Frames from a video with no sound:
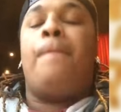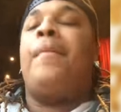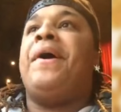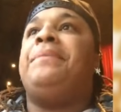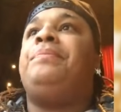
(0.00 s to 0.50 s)

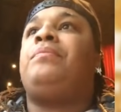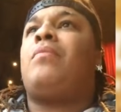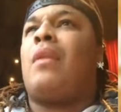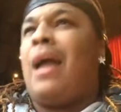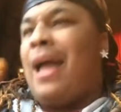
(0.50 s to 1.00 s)
but
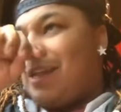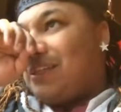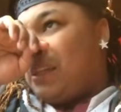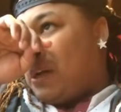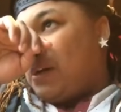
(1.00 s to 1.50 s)
I had to
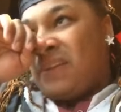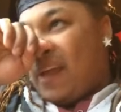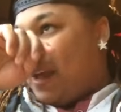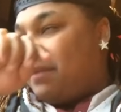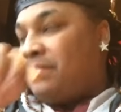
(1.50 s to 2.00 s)
learn that